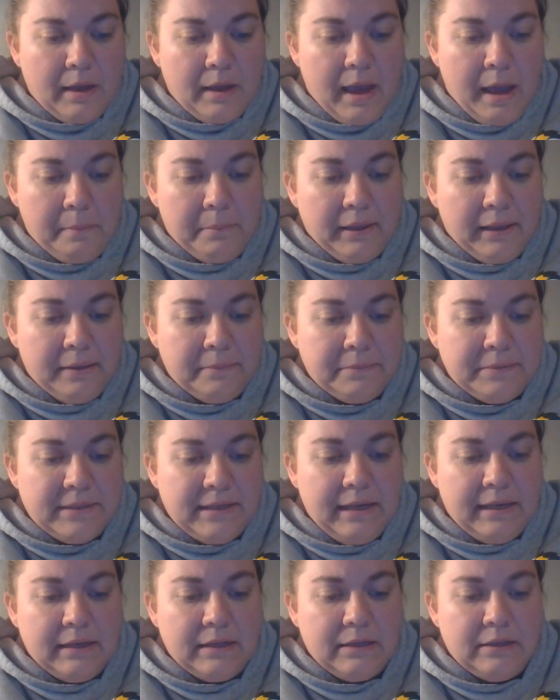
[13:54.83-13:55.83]

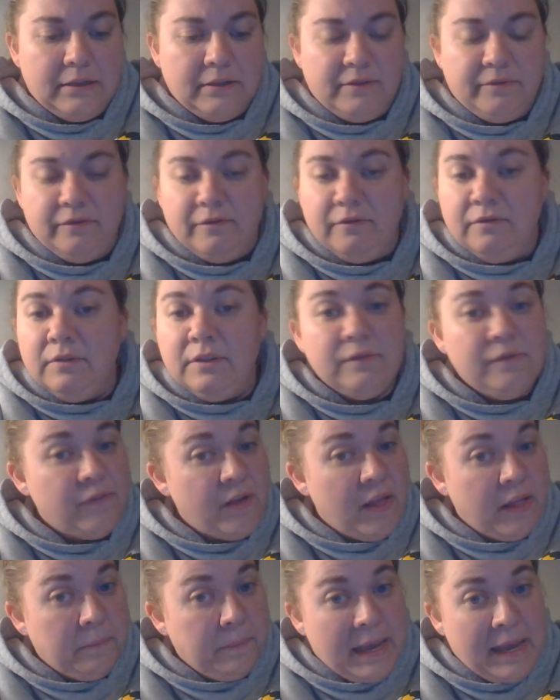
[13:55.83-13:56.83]
Epilepsy can
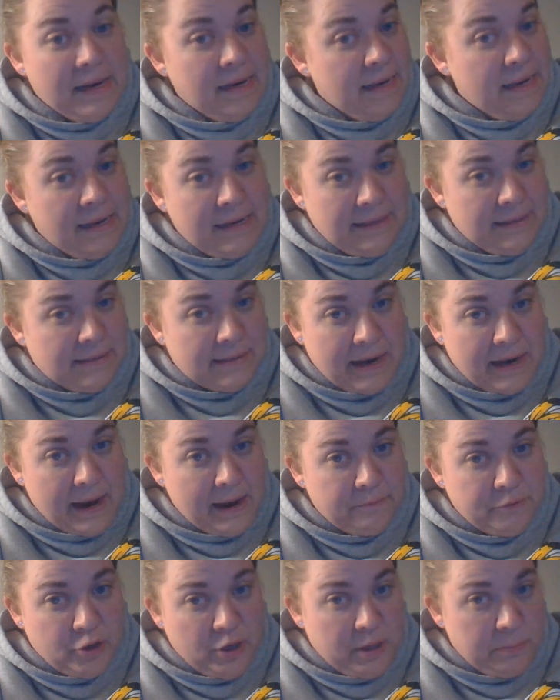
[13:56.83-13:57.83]
develop at any
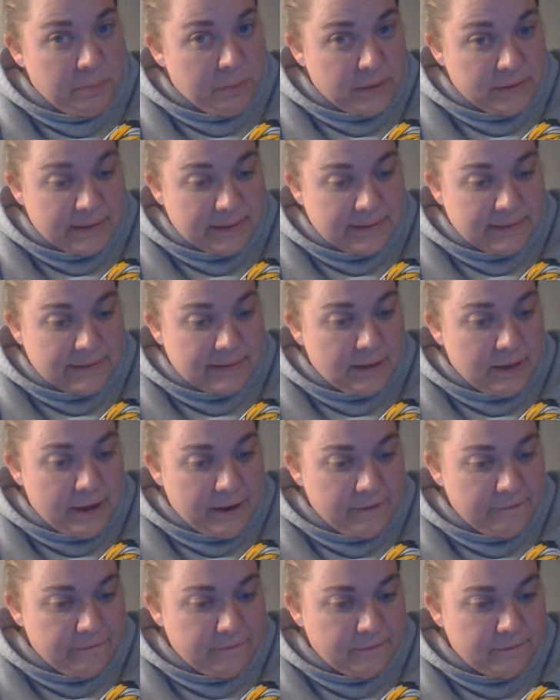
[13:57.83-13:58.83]
time during a person's
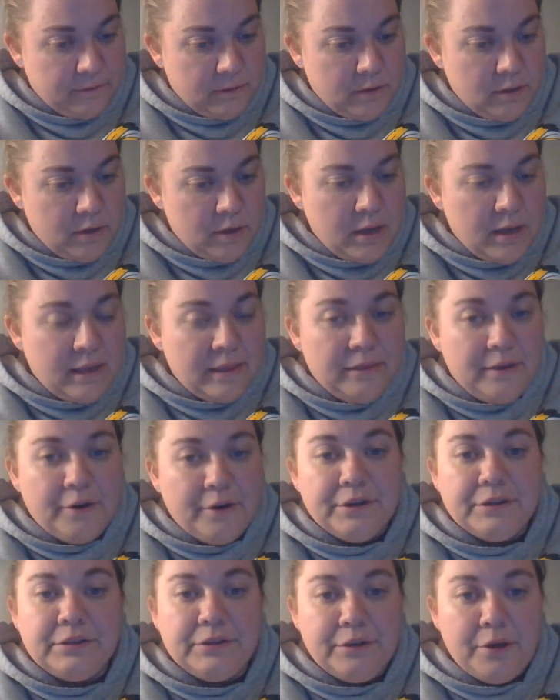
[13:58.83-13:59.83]
life.
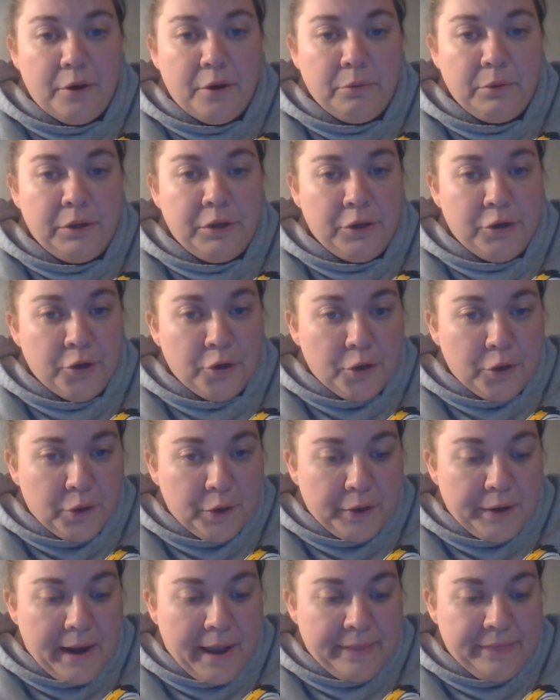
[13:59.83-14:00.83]
There is no
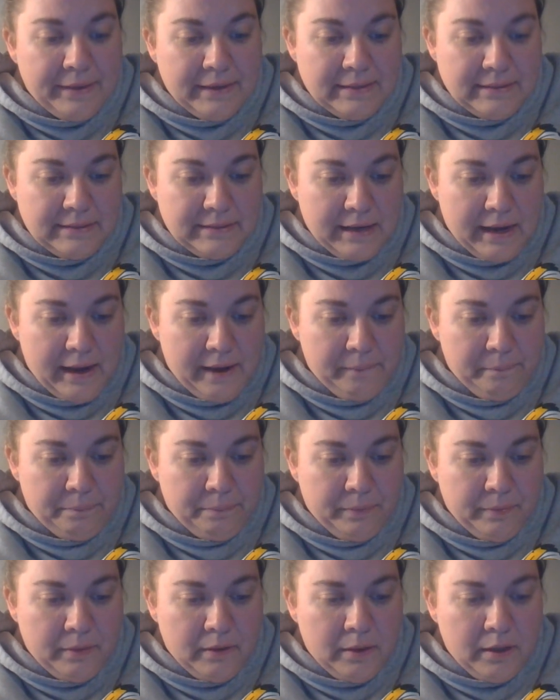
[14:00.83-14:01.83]
cure at this
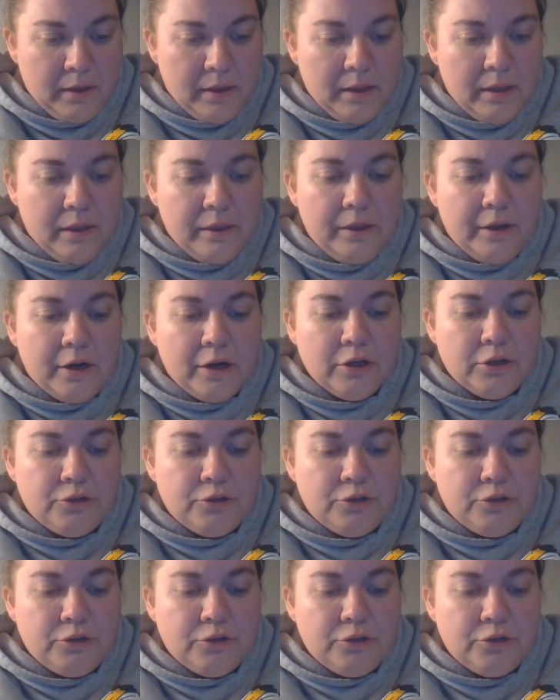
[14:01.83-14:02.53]
time. There are